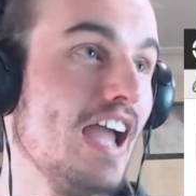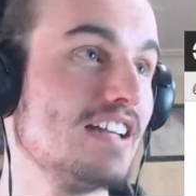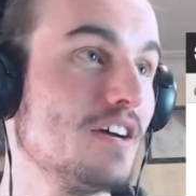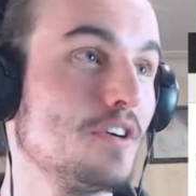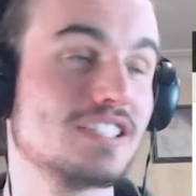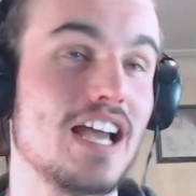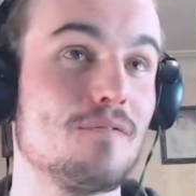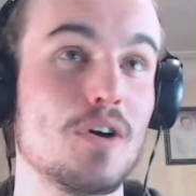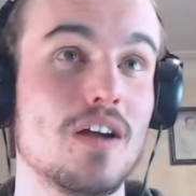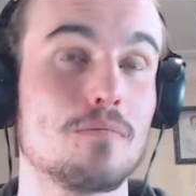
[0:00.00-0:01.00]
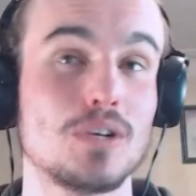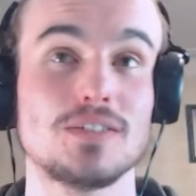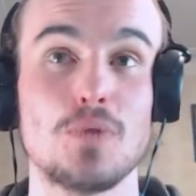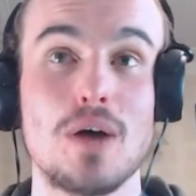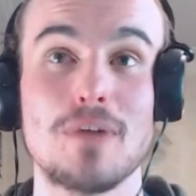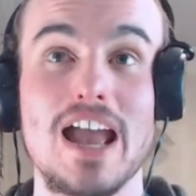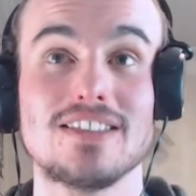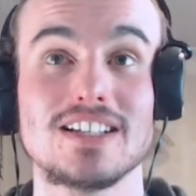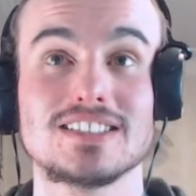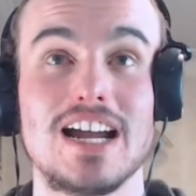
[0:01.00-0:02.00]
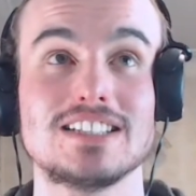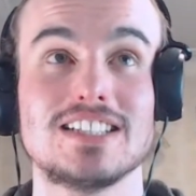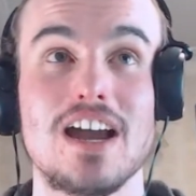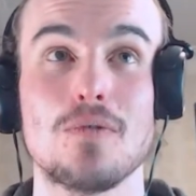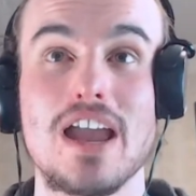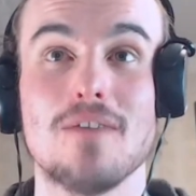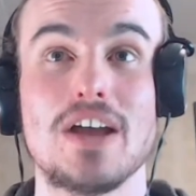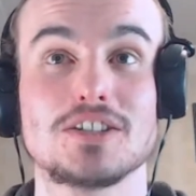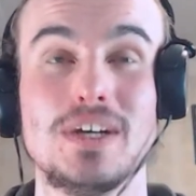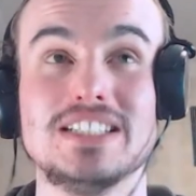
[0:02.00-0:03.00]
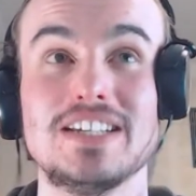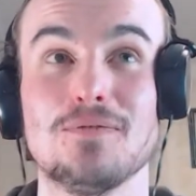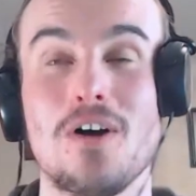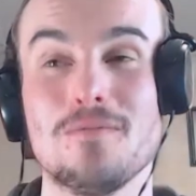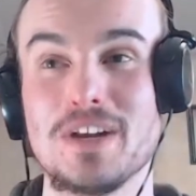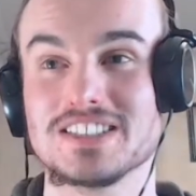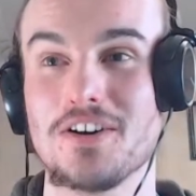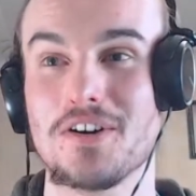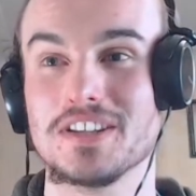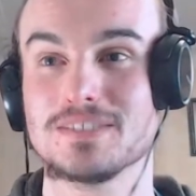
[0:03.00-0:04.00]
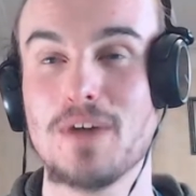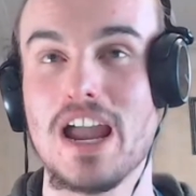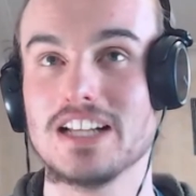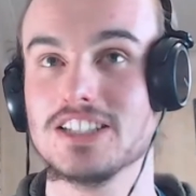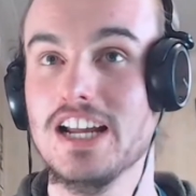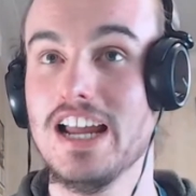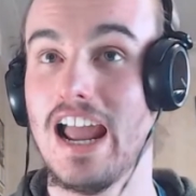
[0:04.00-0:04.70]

And it was a very impressive one. But at this stage now, we have had 25 minutes gone in this match.